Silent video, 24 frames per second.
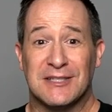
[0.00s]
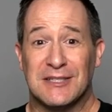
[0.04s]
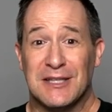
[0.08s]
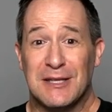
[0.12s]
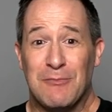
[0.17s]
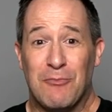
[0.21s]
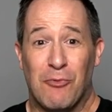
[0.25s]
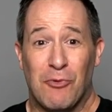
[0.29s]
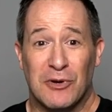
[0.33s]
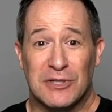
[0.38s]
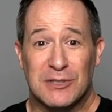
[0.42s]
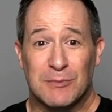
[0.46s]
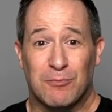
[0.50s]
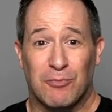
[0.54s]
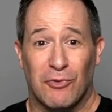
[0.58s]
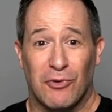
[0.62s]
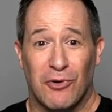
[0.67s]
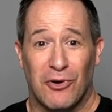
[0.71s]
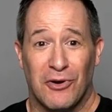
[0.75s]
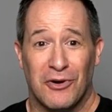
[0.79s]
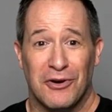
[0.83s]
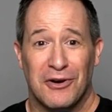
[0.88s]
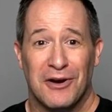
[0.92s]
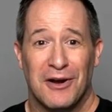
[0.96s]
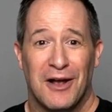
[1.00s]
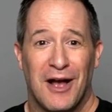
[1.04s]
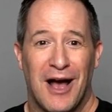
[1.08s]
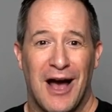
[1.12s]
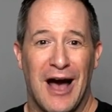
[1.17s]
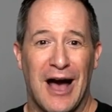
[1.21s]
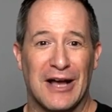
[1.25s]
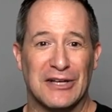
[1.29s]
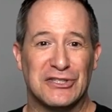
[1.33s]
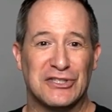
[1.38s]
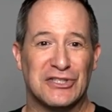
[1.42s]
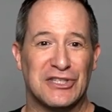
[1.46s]
sleep whisperer.
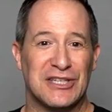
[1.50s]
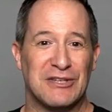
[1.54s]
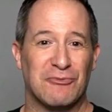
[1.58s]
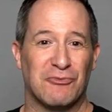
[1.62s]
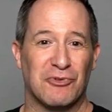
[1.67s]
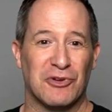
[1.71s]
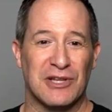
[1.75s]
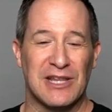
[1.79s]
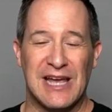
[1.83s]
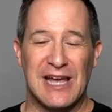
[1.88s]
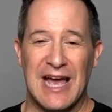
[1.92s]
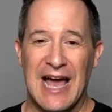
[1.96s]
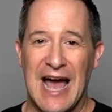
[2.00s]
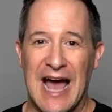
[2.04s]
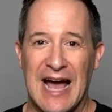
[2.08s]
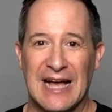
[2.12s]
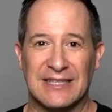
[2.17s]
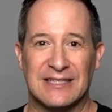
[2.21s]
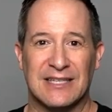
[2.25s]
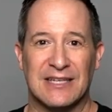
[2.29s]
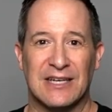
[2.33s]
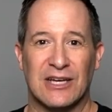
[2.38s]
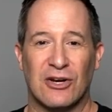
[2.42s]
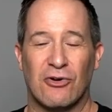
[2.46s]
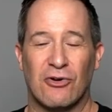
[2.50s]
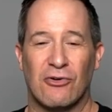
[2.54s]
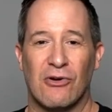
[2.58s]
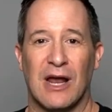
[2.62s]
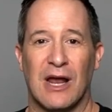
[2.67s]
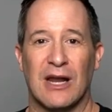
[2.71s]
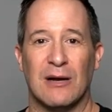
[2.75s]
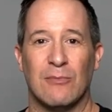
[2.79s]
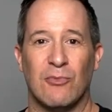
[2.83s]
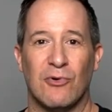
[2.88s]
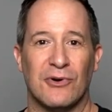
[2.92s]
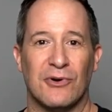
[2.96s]
She really has an
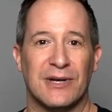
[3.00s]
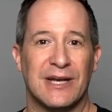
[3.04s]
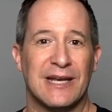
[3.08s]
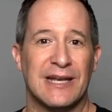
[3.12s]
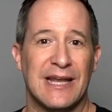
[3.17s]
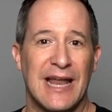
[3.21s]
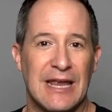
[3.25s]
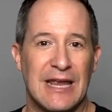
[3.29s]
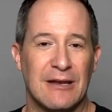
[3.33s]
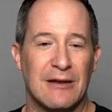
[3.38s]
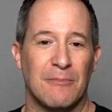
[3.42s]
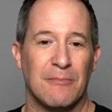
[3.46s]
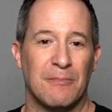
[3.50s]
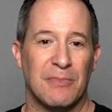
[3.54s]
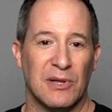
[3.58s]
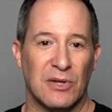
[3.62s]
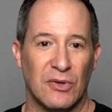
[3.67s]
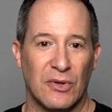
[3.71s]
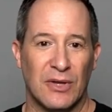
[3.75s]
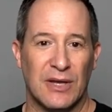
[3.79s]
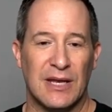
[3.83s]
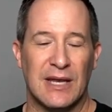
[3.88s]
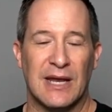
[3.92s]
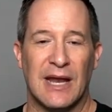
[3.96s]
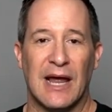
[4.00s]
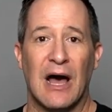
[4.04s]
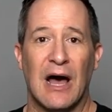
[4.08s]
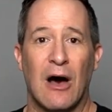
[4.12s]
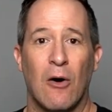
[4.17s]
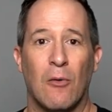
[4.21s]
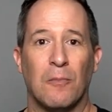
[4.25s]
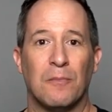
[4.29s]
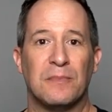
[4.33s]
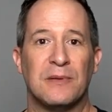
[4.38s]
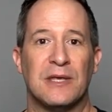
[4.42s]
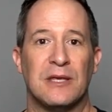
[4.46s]
incredible and innate ability to
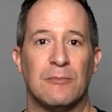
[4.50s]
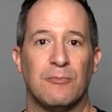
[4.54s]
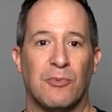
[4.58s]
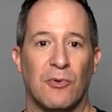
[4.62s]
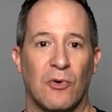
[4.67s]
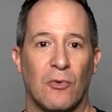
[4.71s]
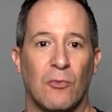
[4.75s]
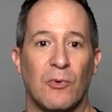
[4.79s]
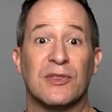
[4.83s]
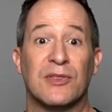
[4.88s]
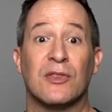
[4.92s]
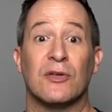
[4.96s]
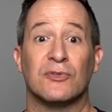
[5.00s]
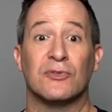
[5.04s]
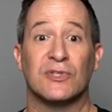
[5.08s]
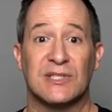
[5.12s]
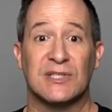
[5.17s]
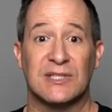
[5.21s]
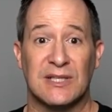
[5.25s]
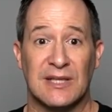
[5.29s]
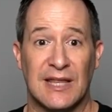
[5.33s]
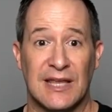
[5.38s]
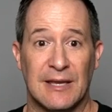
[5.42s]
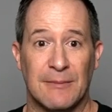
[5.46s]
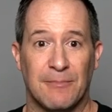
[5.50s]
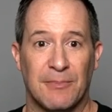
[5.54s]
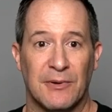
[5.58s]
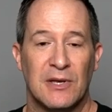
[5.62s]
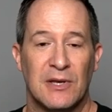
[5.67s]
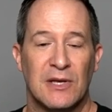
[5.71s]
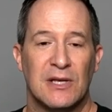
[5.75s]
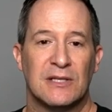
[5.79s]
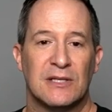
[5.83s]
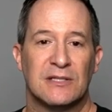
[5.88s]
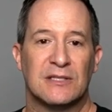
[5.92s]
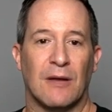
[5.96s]
help people with their sleep.
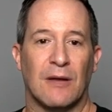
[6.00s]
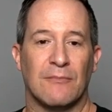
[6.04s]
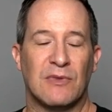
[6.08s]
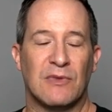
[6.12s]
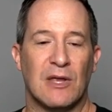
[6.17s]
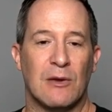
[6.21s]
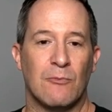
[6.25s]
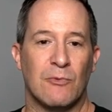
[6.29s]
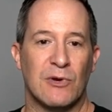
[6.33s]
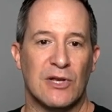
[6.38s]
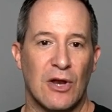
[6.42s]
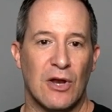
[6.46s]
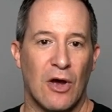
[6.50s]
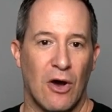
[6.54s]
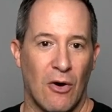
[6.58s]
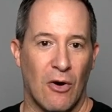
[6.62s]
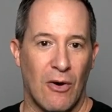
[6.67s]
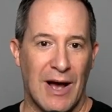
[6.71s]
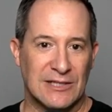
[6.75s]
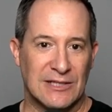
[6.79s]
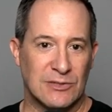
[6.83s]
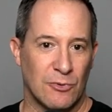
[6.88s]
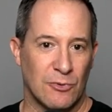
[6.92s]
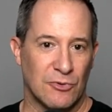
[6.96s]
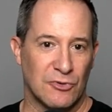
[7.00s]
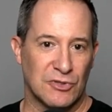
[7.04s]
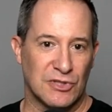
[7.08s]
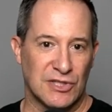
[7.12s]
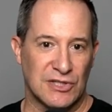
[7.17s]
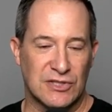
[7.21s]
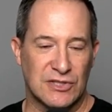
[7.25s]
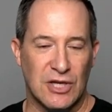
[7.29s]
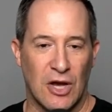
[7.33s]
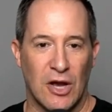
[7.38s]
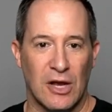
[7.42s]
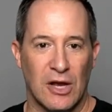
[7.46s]
Something we know, as we were
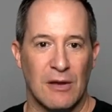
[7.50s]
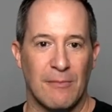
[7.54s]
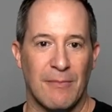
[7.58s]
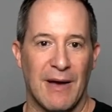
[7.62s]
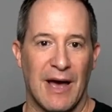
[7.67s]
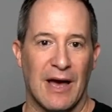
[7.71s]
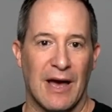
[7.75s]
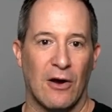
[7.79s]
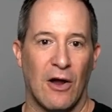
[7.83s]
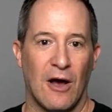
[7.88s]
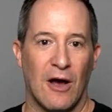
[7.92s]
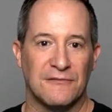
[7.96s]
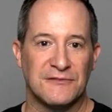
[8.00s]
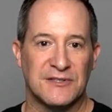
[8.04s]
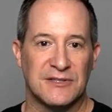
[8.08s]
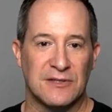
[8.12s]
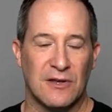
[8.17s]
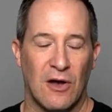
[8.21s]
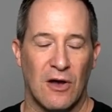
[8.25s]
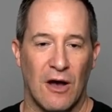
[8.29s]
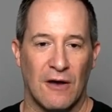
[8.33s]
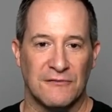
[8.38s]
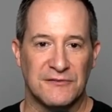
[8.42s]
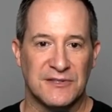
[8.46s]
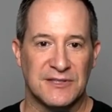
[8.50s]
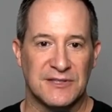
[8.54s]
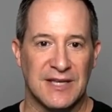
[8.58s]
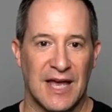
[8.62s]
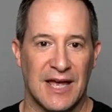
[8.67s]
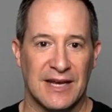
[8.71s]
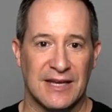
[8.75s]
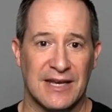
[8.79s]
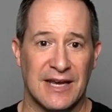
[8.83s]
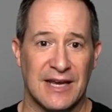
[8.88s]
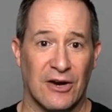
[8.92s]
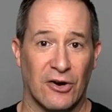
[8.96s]
just talking about
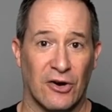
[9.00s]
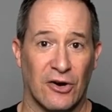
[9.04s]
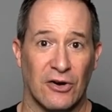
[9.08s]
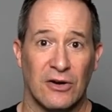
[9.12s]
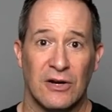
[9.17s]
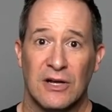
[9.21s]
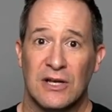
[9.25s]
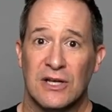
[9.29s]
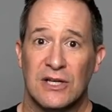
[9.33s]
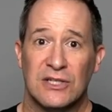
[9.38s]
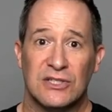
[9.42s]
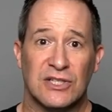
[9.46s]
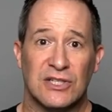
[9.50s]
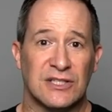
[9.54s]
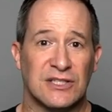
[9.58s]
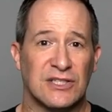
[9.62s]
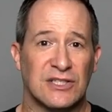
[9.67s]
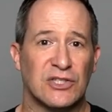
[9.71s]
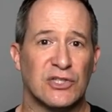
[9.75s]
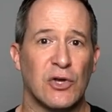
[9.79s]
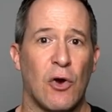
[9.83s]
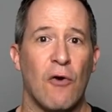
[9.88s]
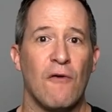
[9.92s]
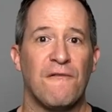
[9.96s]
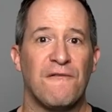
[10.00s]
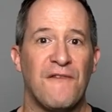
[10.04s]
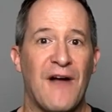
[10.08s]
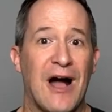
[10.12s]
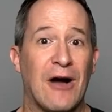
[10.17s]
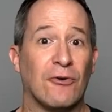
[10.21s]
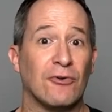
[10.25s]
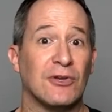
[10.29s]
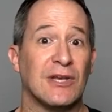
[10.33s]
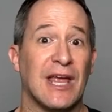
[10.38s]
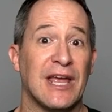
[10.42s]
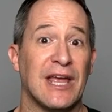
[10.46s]
offset here, just so
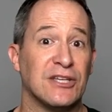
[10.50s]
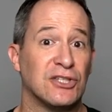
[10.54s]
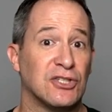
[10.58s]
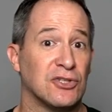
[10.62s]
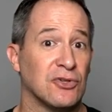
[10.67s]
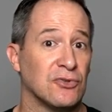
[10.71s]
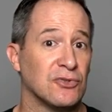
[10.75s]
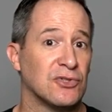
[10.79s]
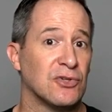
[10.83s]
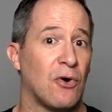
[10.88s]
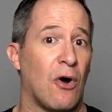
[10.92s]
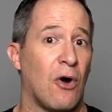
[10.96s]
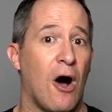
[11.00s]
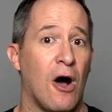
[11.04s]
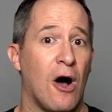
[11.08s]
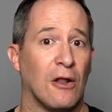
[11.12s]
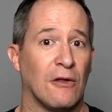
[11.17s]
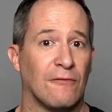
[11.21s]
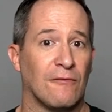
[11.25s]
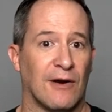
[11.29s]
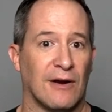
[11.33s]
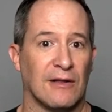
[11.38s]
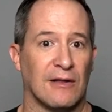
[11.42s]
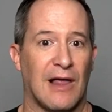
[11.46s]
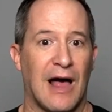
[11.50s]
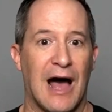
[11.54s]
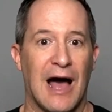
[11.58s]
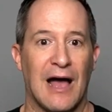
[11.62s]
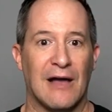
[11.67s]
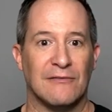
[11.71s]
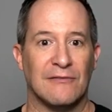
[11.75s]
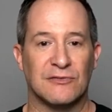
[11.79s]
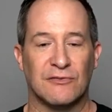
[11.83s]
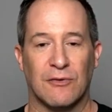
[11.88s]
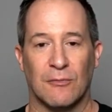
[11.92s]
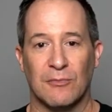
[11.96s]
foundational to all of our
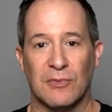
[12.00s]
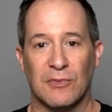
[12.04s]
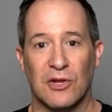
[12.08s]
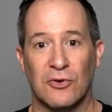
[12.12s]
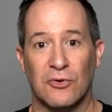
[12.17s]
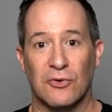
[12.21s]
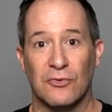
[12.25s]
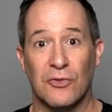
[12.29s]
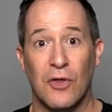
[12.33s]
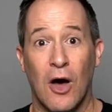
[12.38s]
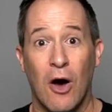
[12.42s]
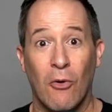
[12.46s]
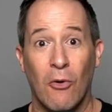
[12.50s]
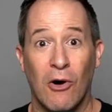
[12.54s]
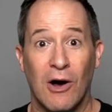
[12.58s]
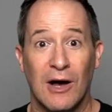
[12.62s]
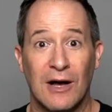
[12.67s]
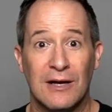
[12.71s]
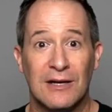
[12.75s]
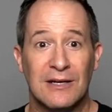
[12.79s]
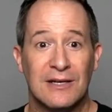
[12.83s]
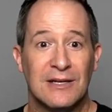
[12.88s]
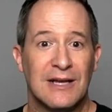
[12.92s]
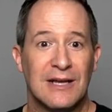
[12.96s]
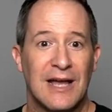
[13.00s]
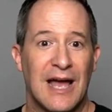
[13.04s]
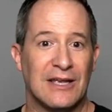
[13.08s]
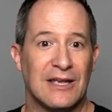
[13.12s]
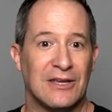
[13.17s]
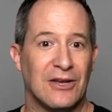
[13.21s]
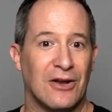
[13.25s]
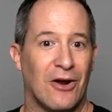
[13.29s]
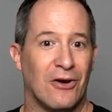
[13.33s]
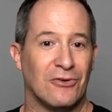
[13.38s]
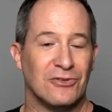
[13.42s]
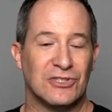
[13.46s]
lives, from little Noah,
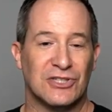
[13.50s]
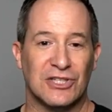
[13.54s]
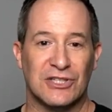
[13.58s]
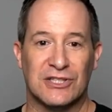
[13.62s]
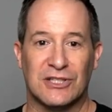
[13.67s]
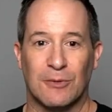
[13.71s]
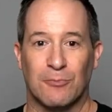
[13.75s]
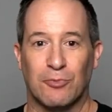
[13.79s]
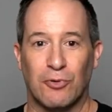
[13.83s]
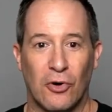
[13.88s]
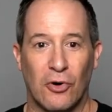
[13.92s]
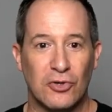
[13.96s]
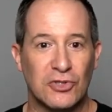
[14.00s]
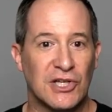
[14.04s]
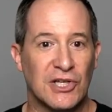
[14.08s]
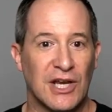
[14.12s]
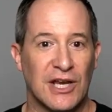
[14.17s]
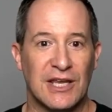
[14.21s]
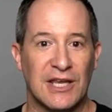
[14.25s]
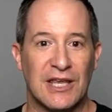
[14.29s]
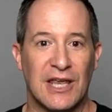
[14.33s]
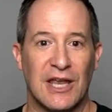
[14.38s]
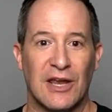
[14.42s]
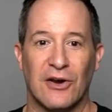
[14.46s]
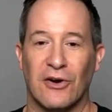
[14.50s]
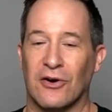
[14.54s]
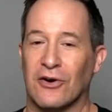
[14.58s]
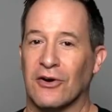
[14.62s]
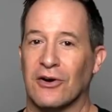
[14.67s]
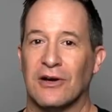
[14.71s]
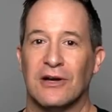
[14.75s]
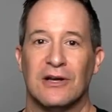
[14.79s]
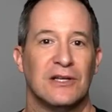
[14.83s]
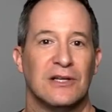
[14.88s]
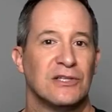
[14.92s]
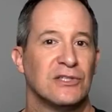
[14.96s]
you know, just approaching a
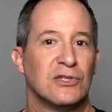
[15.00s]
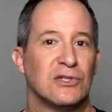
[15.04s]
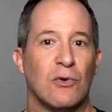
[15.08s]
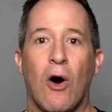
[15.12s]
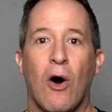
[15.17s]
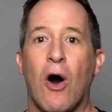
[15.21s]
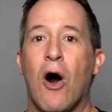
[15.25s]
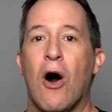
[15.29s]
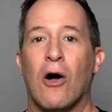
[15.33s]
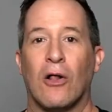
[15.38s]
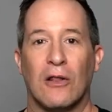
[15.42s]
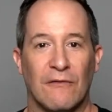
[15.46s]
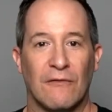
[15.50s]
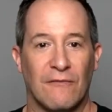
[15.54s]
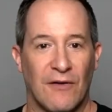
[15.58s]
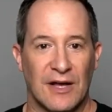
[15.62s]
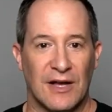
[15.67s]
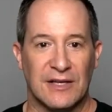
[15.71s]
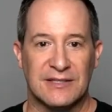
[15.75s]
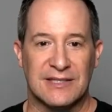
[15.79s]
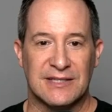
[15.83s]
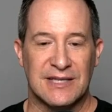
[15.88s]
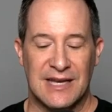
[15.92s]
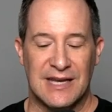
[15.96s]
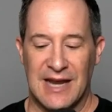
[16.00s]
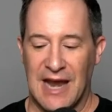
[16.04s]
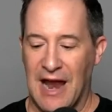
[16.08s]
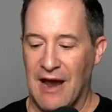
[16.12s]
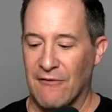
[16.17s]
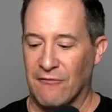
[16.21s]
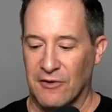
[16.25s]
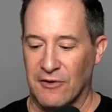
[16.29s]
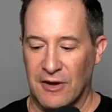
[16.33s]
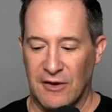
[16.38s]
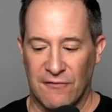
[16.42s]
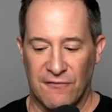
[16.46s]
year, to all of us in
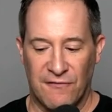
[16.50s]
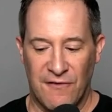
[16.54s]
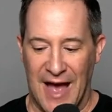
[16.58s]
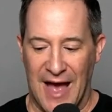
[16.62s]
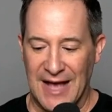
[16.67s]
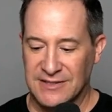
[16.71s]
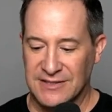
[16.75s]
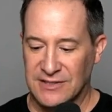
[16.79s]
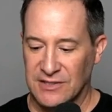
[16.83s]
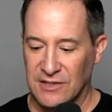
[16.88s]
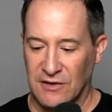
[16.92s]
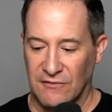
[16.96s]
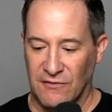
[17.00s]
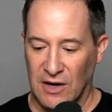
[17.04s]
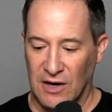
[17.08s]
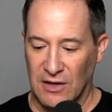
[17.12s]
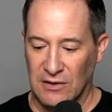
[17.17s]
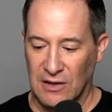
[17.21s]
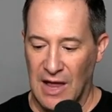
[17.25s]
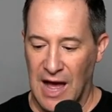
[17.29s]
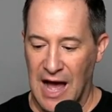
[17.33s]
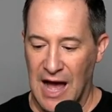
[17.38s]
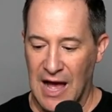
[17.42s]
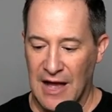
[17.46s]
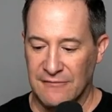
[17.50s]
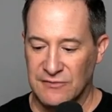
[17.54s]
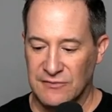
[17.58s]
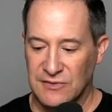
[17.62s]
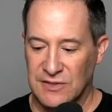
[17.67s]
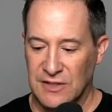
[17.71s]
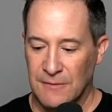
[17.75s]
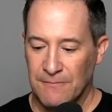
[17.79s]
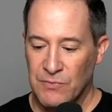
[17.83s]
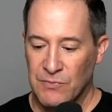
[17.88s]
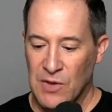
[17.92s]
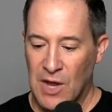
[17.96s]
every facet of our
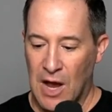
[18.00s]
lives.